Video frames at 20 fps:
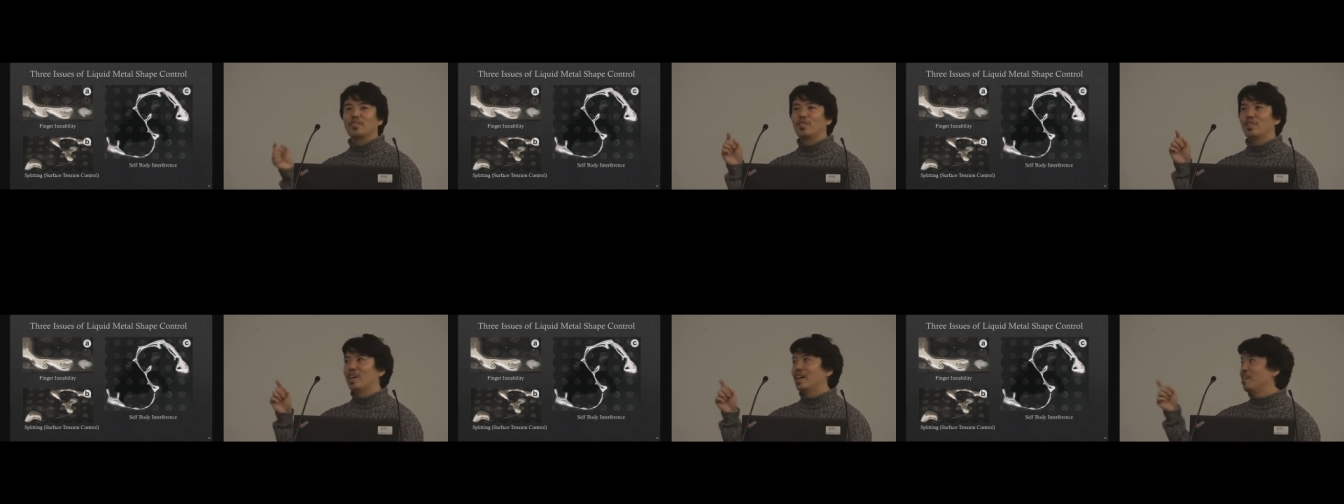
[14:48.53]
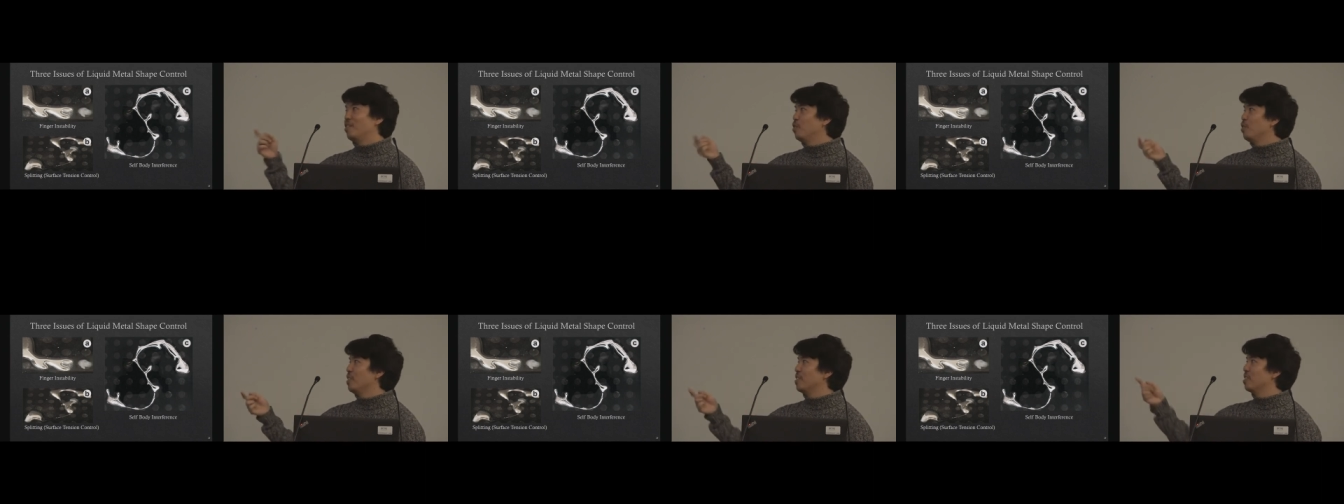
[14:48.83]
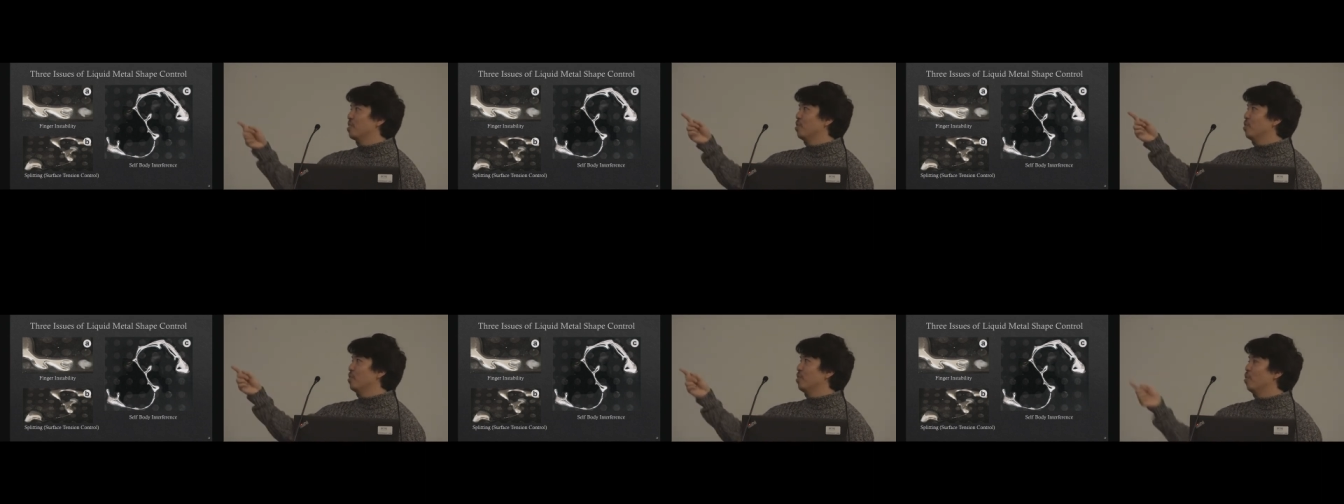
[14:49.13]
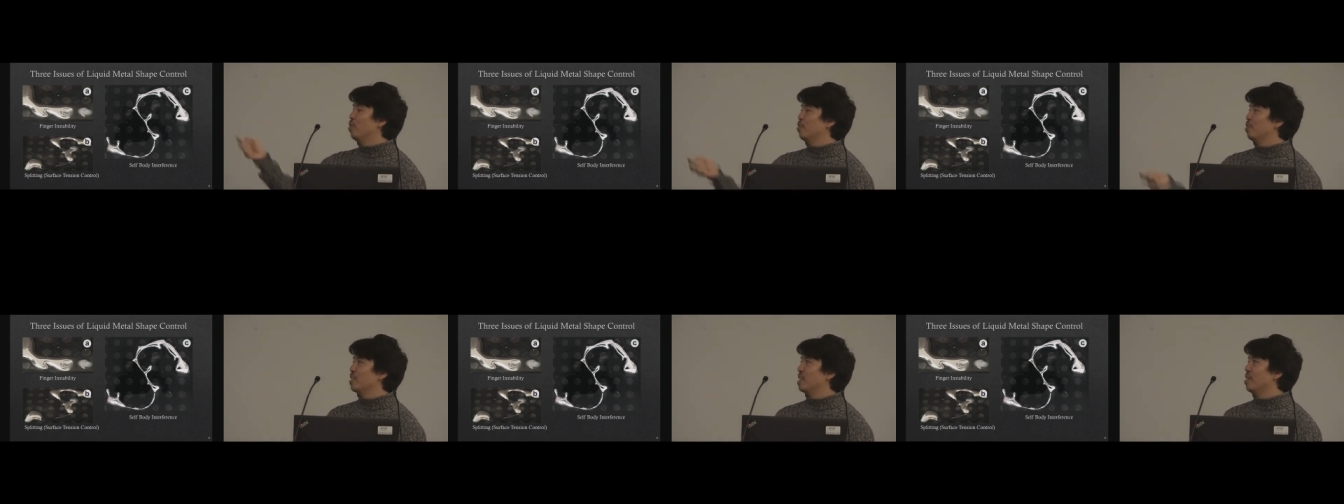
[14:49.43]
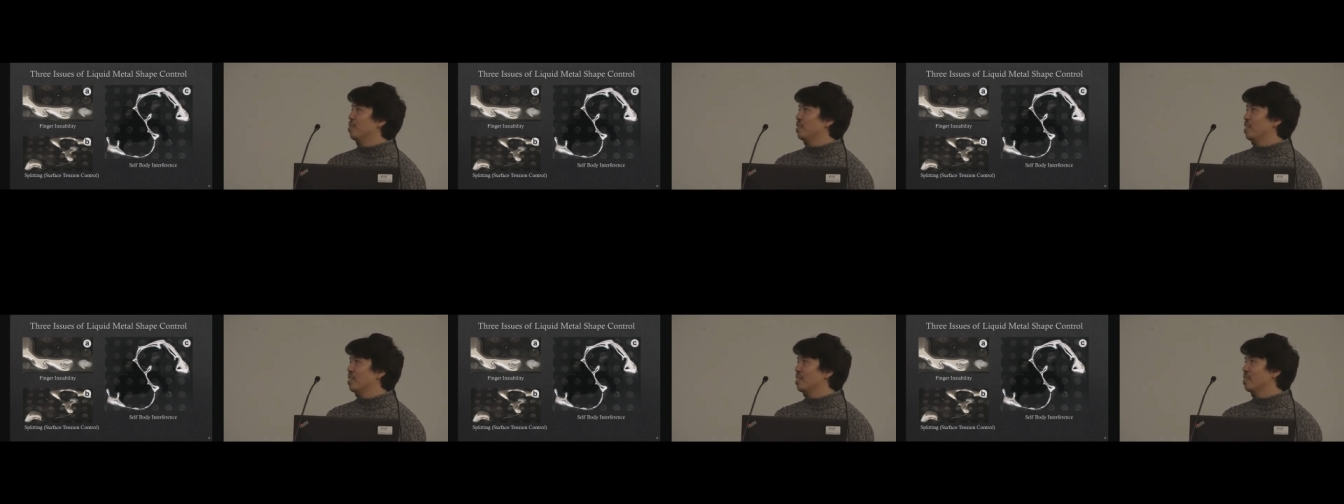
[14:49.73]
So I always
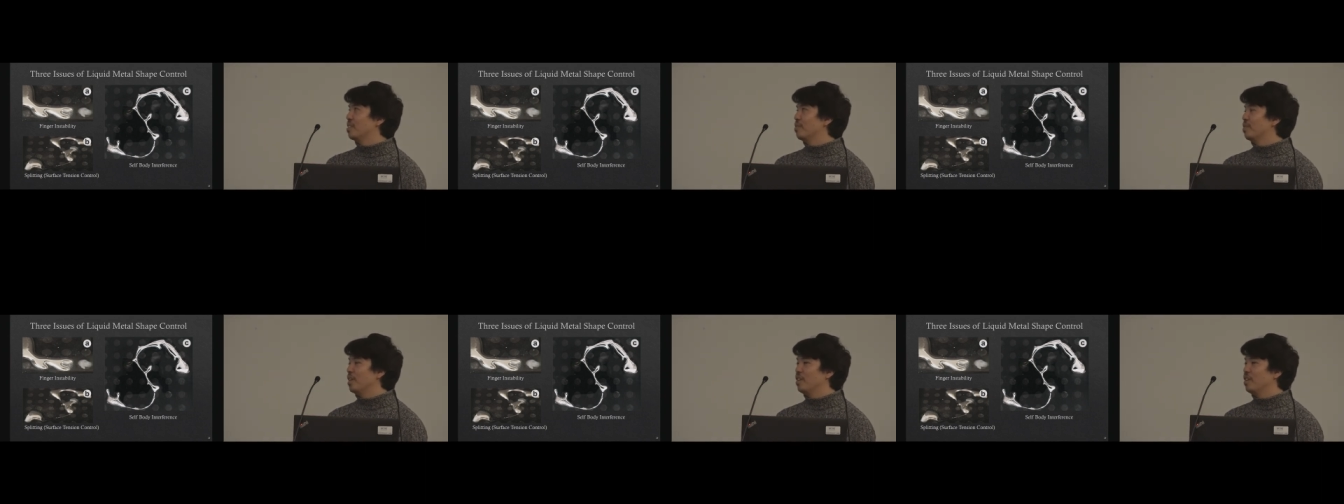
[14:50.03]
observe this